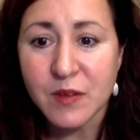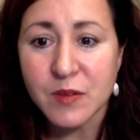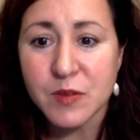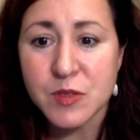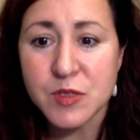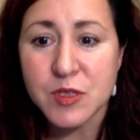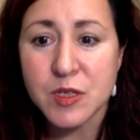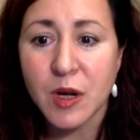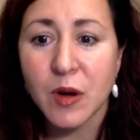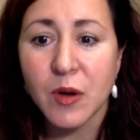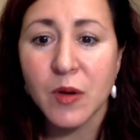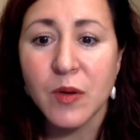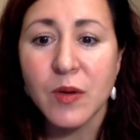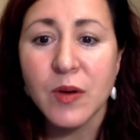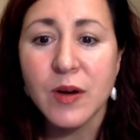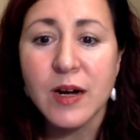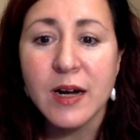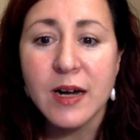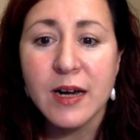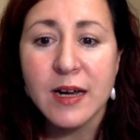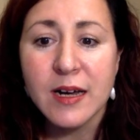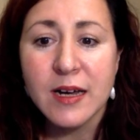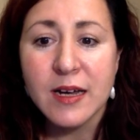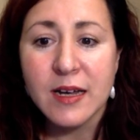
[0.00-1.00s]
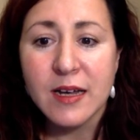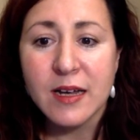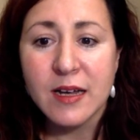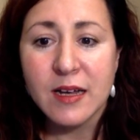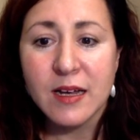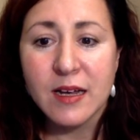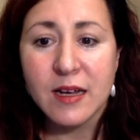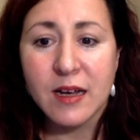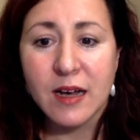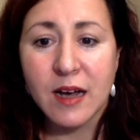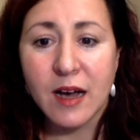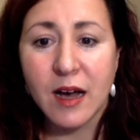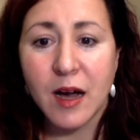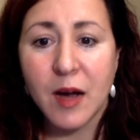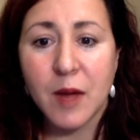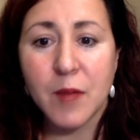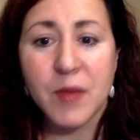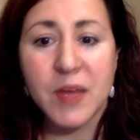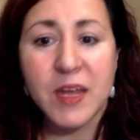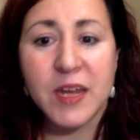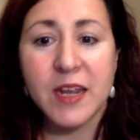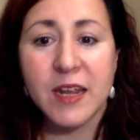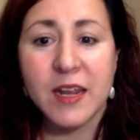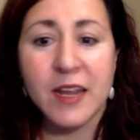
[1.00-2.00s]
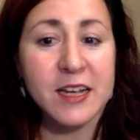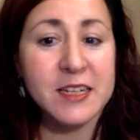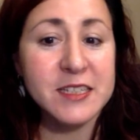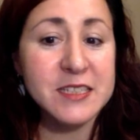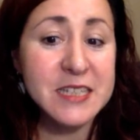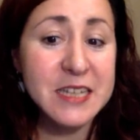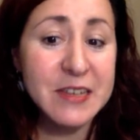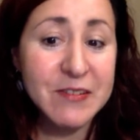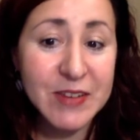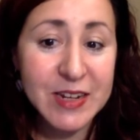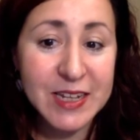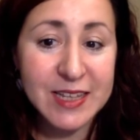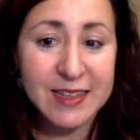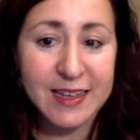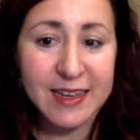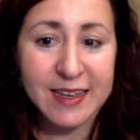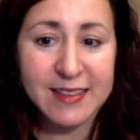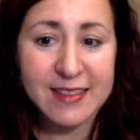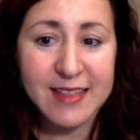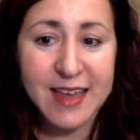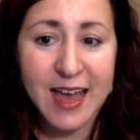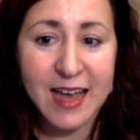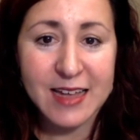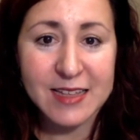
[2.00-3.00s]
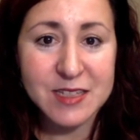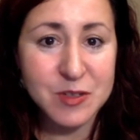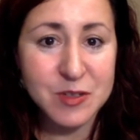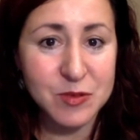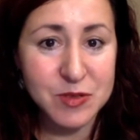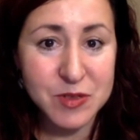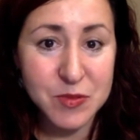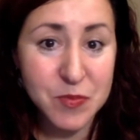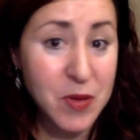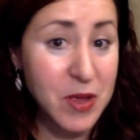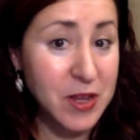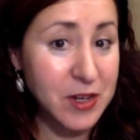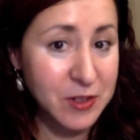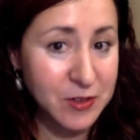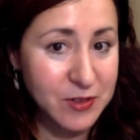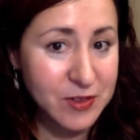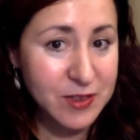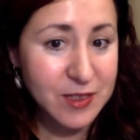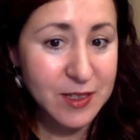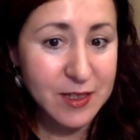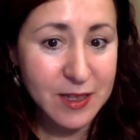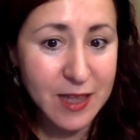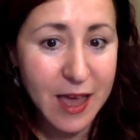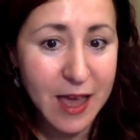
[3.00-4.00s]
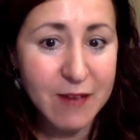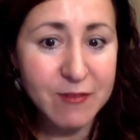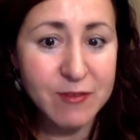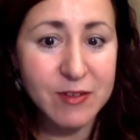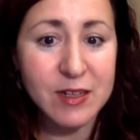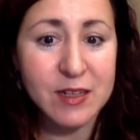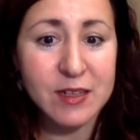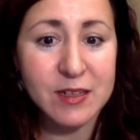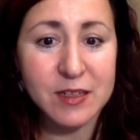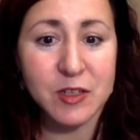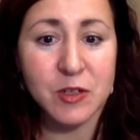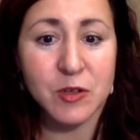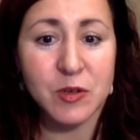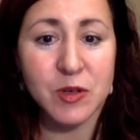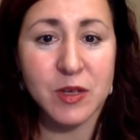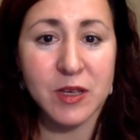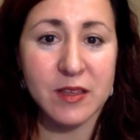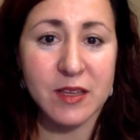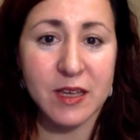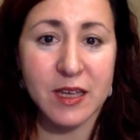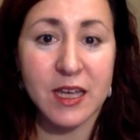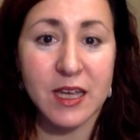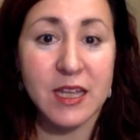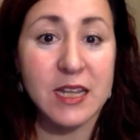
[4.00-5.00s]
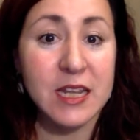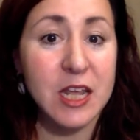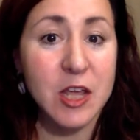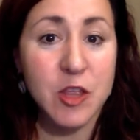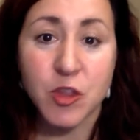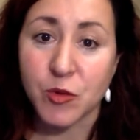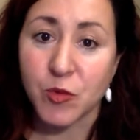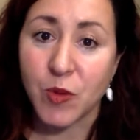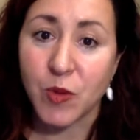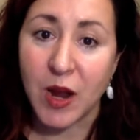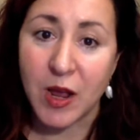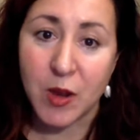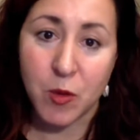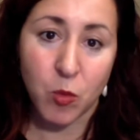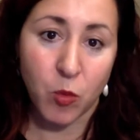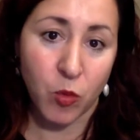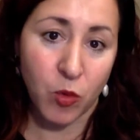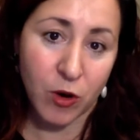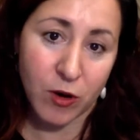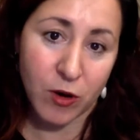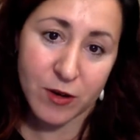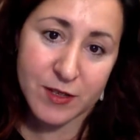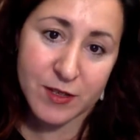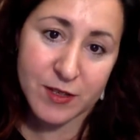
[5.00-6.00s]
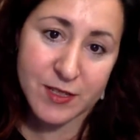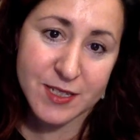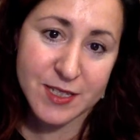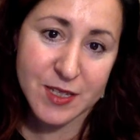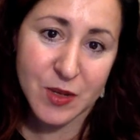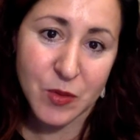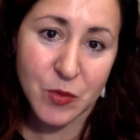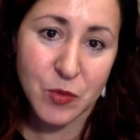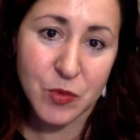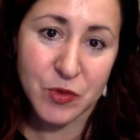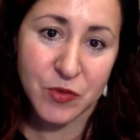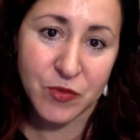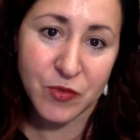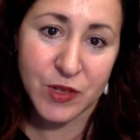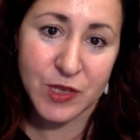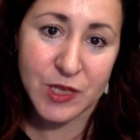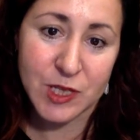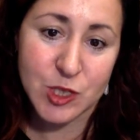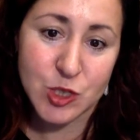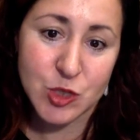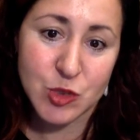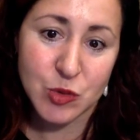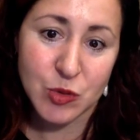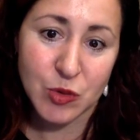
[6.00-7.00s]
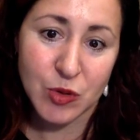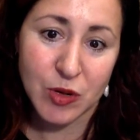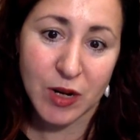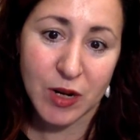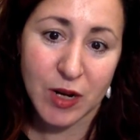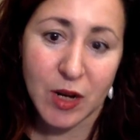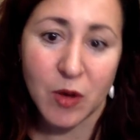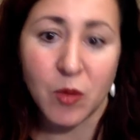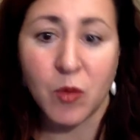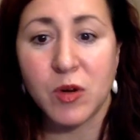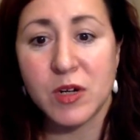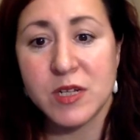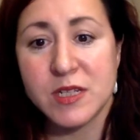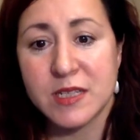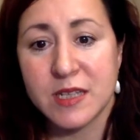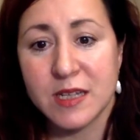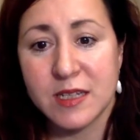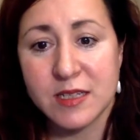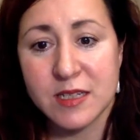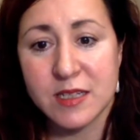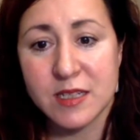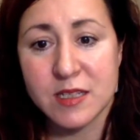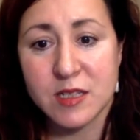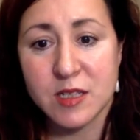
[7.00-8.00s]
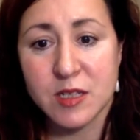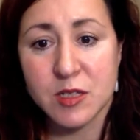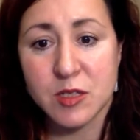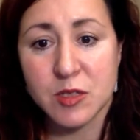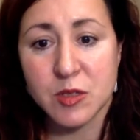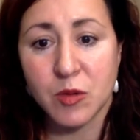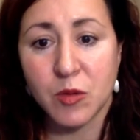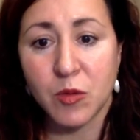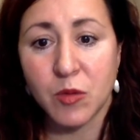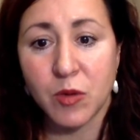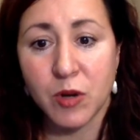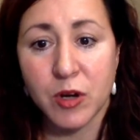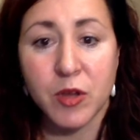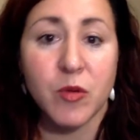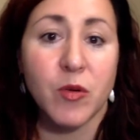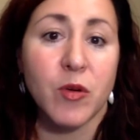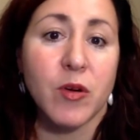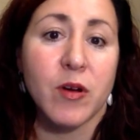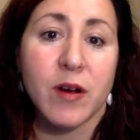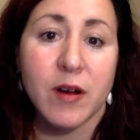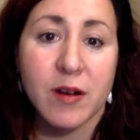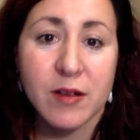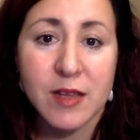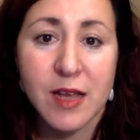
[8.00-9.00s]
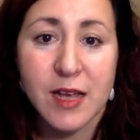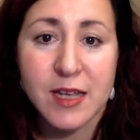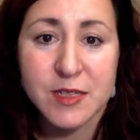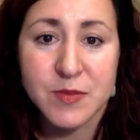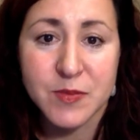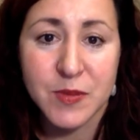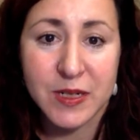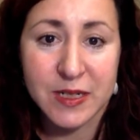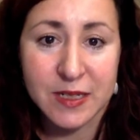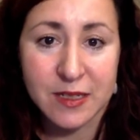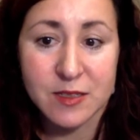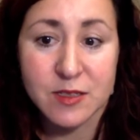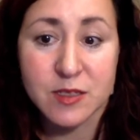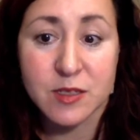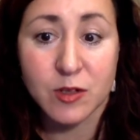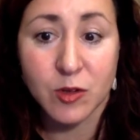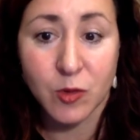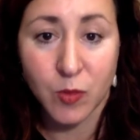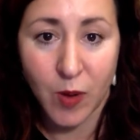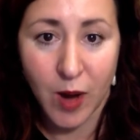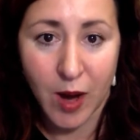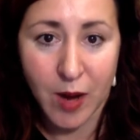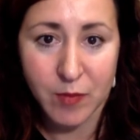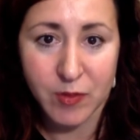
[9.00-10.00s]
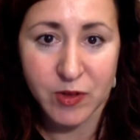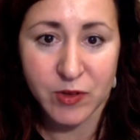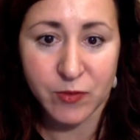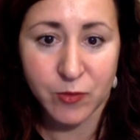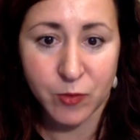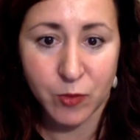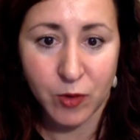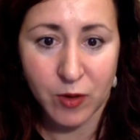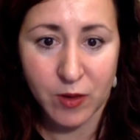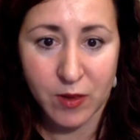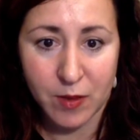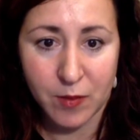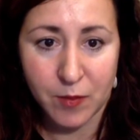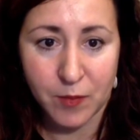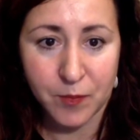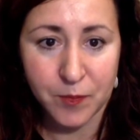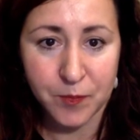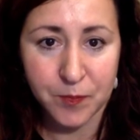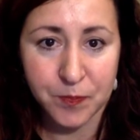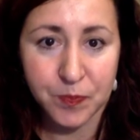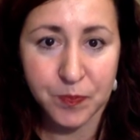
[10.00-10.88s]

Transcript: So in an activity like that, so depending on the level, they can either write words that would fit the story or sentences, or your classmate can scribe it for them.